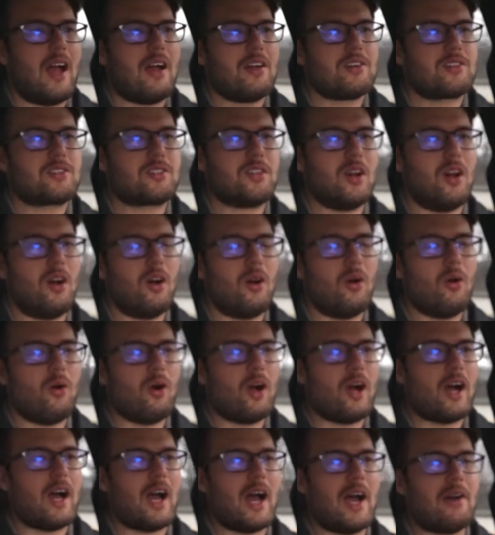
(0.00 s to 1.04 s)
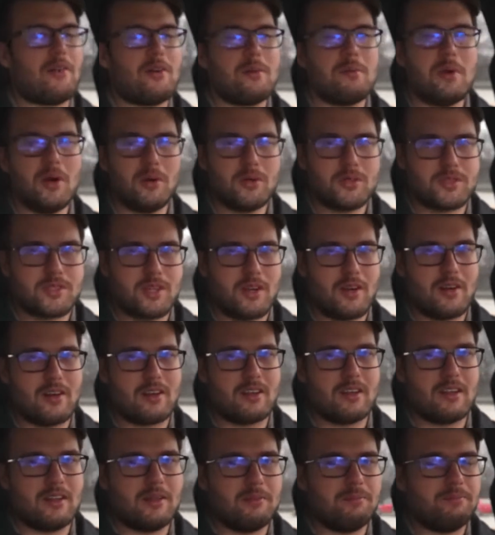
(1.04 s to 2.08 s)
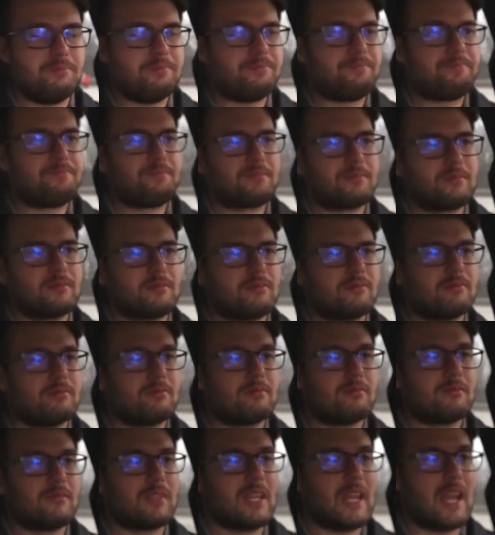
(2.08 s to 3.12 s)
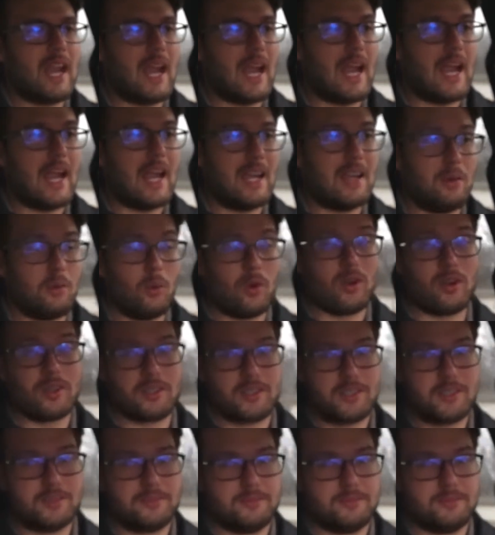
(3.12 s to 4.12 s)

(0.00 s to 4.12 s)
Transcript: So I remote started it, and it worked.